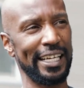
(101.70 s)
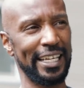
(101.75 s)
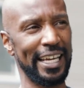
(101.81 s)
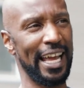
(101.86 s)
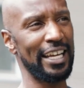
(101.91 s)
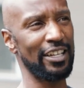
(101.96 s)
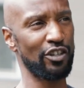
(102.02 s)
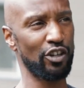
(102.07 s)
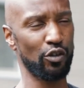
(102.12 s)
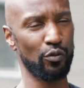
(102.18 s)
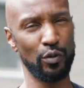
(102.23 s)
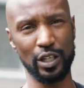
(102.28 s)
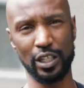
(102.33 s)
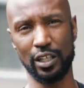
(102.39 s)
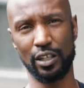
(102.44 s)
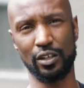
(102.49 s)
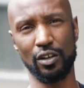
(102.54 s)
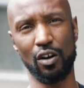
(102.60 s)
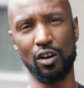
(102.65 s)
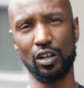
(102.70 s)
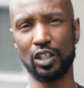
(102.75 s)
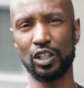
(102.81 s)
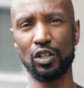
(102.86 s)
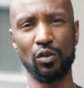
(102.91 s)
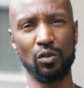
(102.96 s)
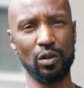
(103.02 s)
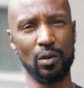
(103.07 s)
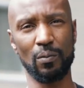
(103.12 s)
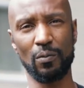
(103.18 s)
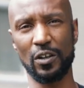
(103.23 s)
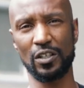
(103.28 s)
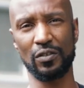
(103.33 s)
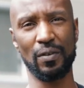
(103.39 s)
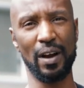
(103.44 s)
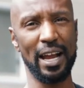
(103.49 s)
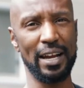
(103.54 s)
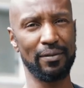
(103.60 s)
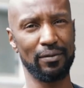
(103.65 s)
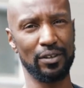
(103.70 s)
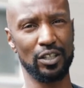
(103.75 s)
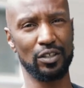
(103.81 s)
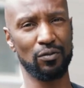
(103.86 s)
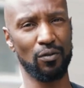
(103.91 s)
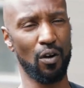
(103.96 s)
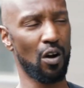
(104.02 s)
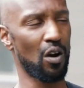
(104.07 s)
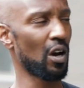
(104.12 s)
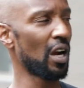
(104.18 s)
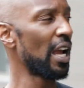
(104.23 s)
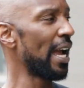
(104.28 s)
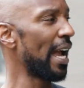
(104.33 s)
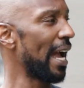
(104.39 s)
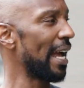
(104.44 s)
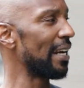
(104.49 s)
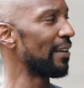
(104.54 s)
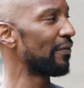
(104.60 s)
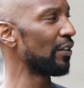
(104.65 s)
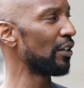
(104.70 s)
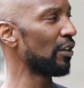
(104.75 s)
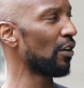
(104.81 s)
engaging with the dog, showing them what's right, what's wrong. And if you